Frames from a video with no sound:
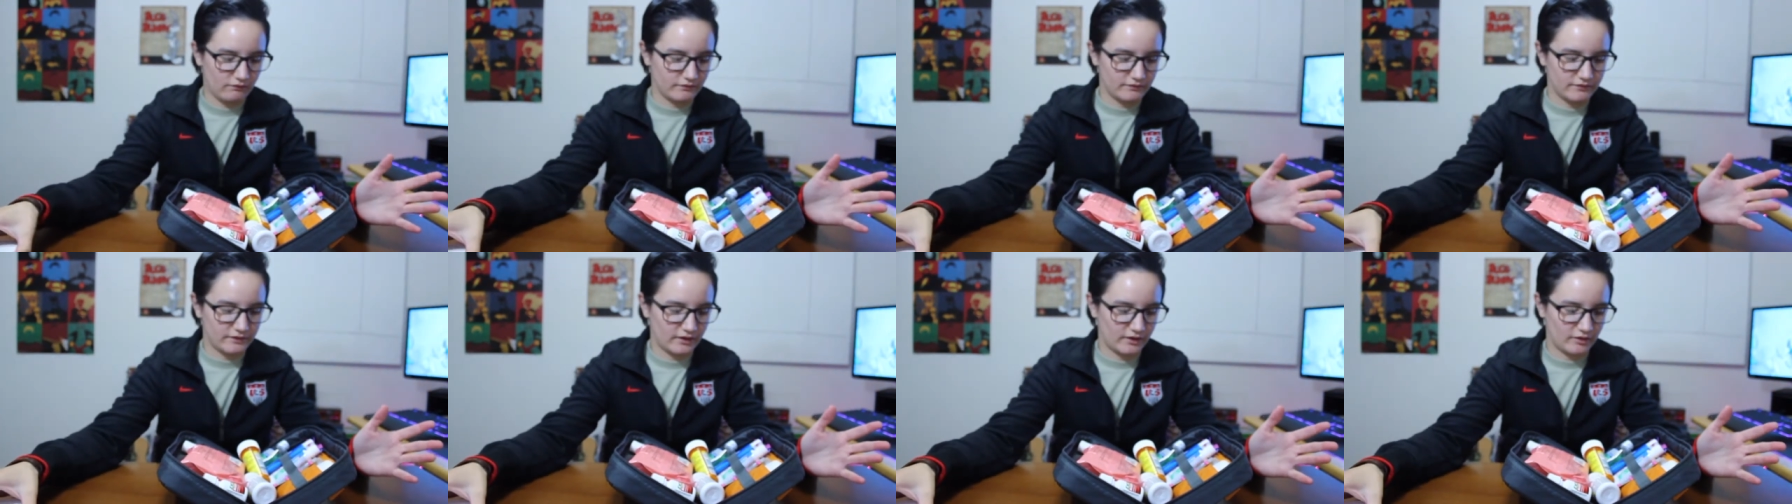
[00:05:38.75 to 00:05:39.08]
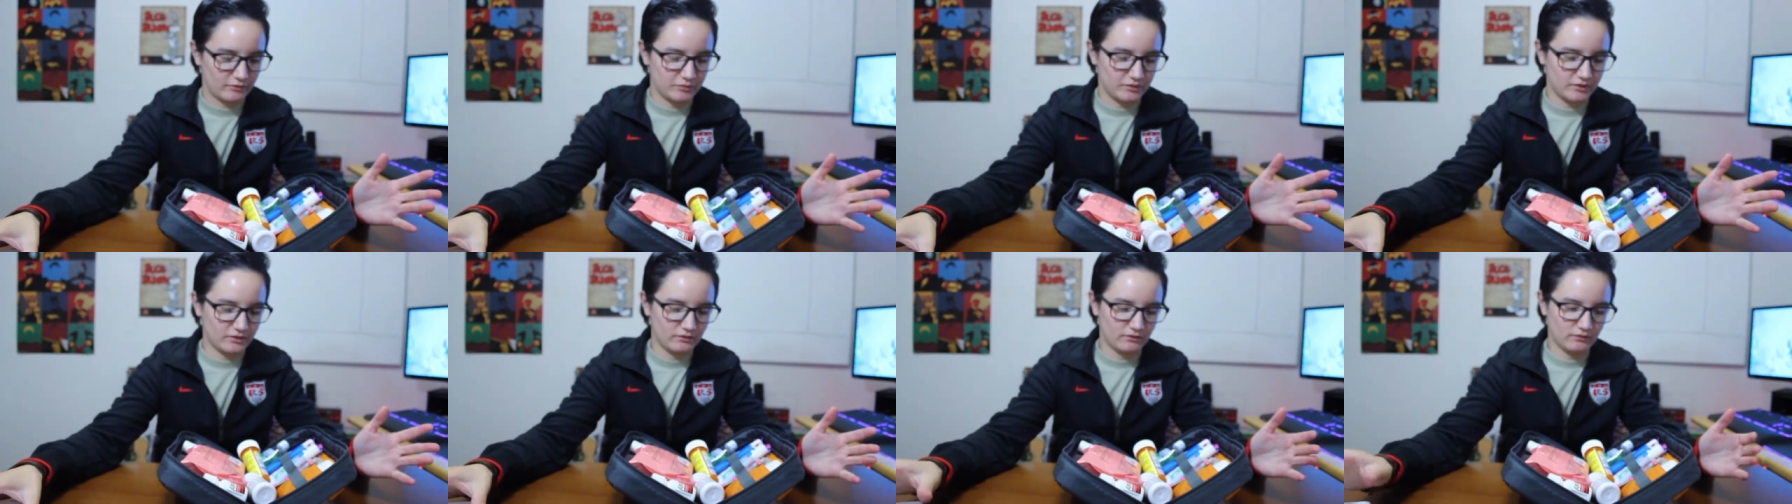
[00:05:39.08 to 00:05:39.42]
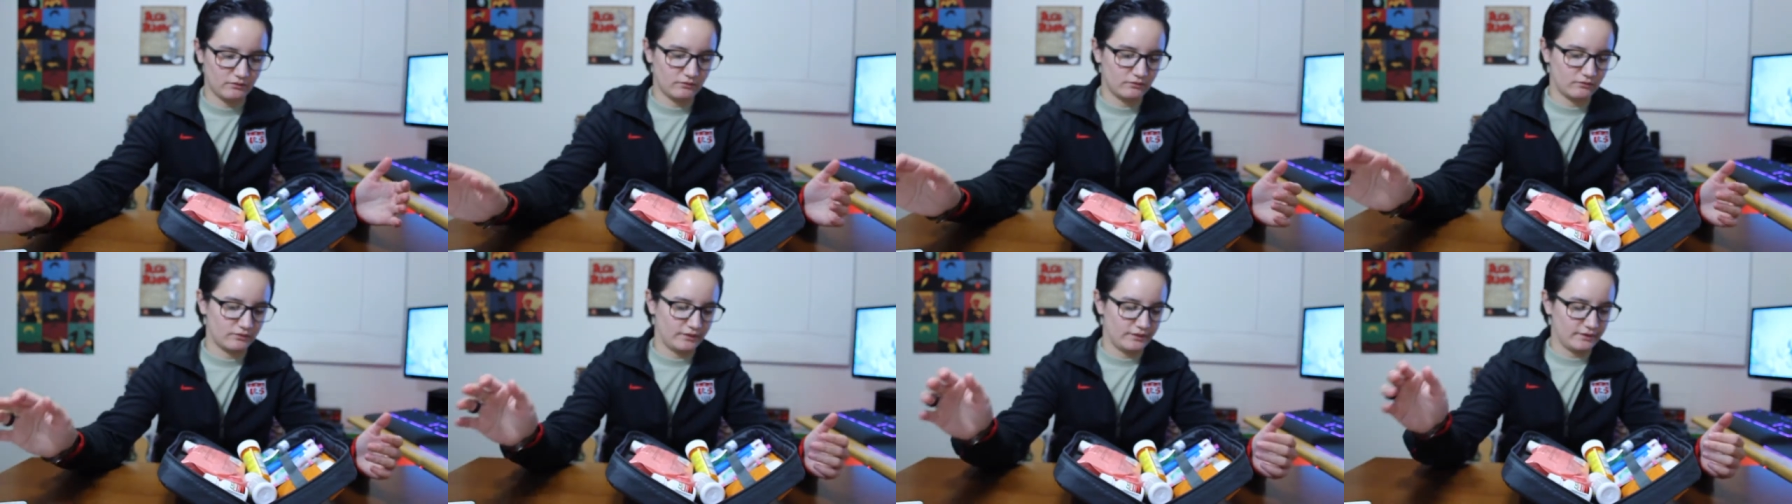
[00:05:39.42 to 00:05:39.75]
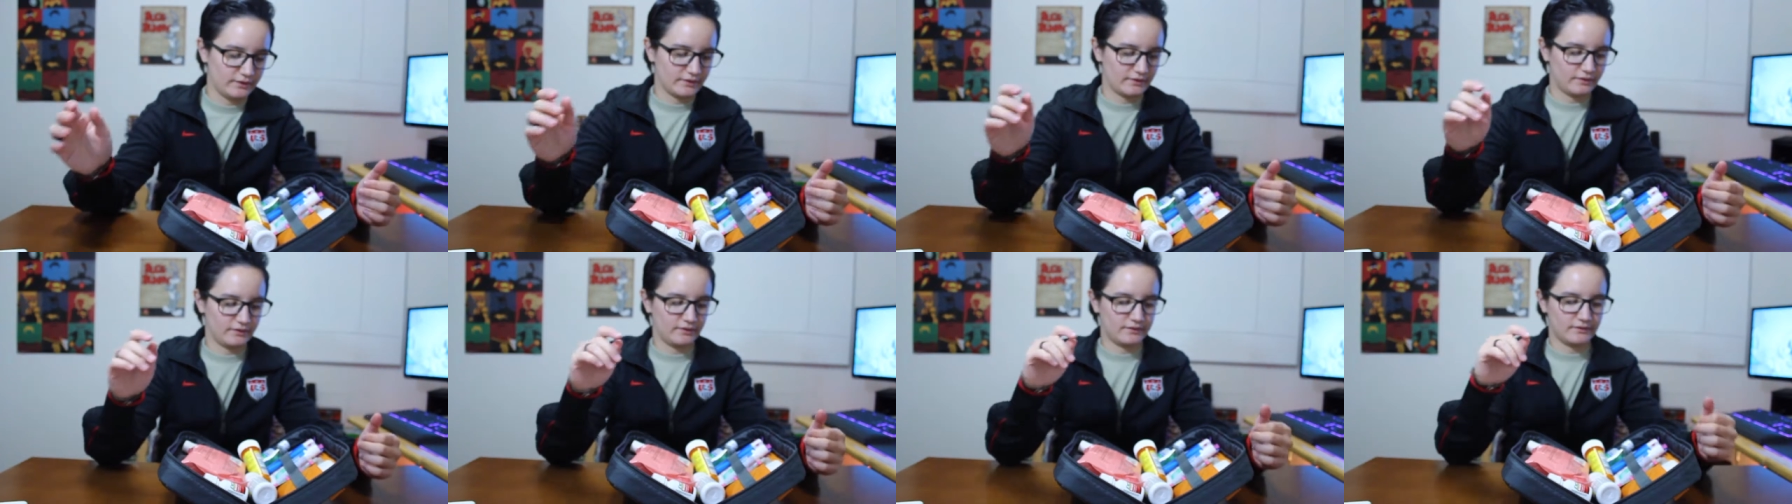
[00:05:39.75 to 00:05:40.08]
the time, you know?
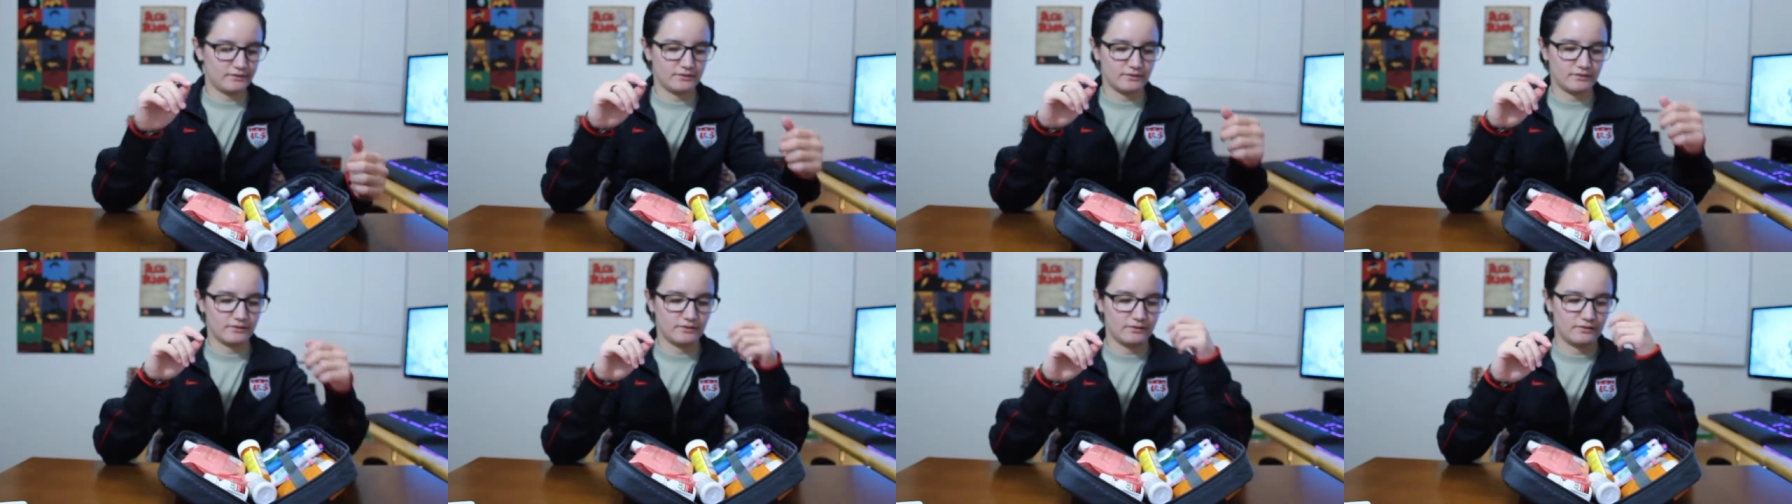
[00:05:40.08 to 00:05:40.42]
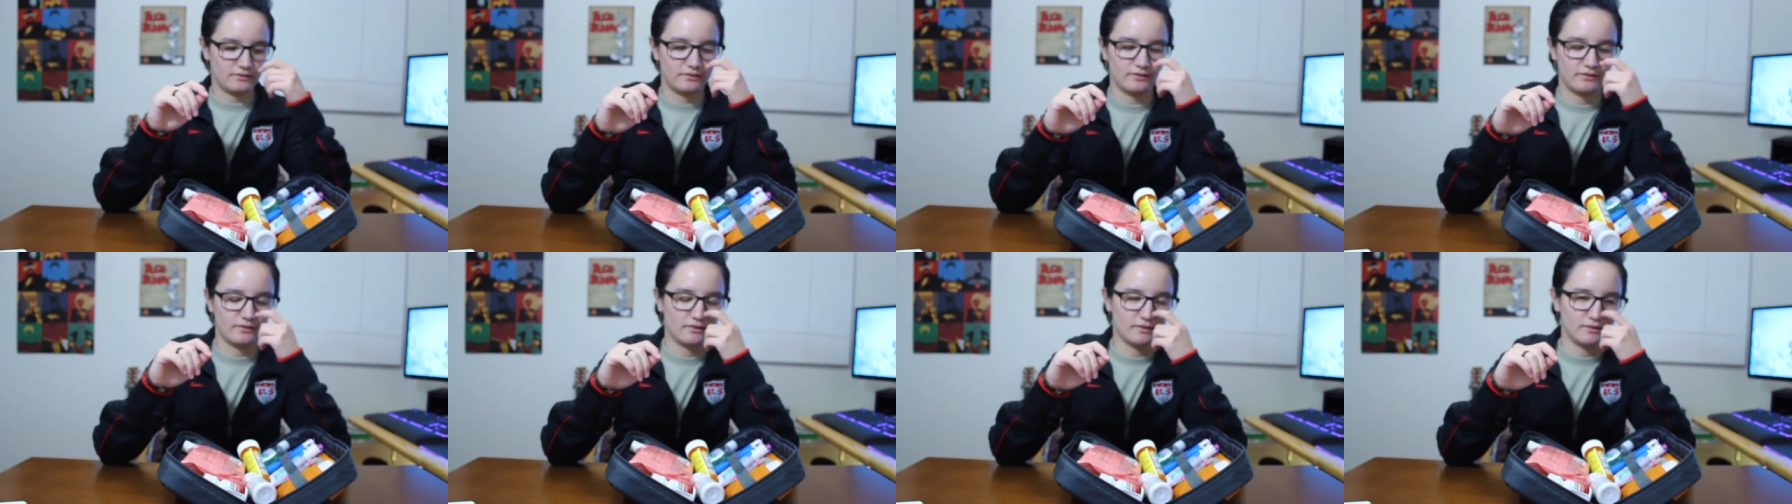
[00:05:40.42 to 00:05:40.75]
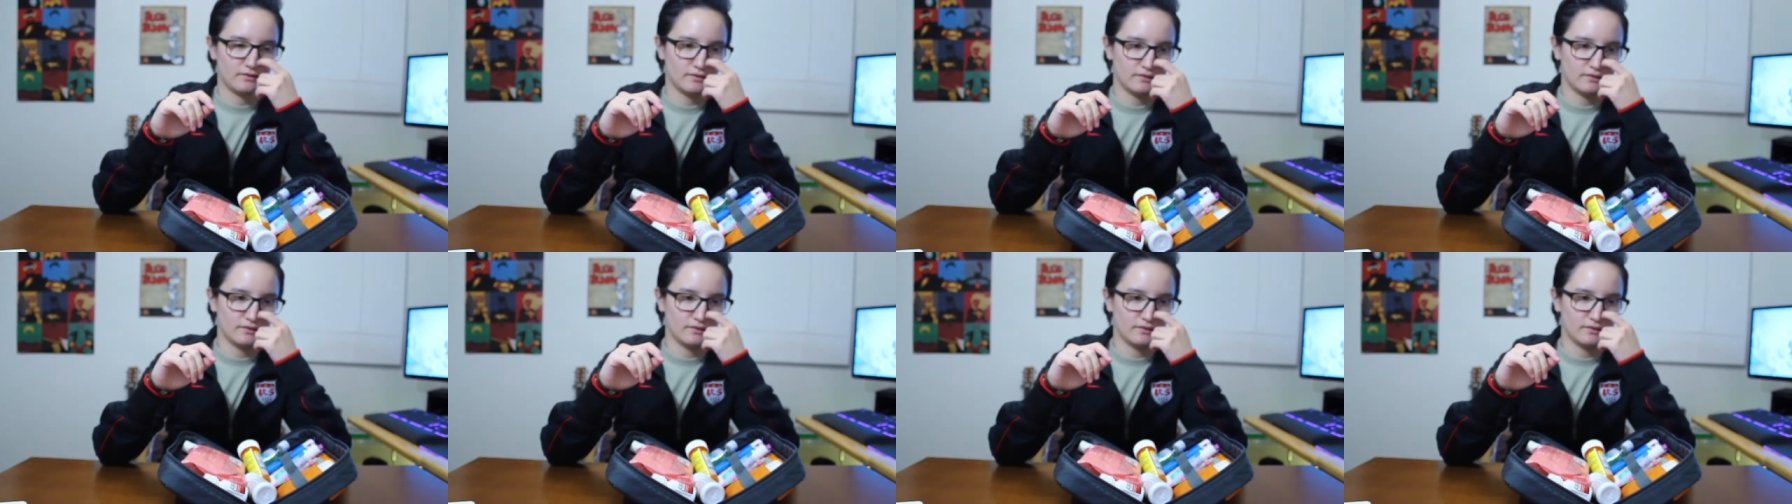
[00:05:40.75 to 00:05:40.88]
Like, I like to...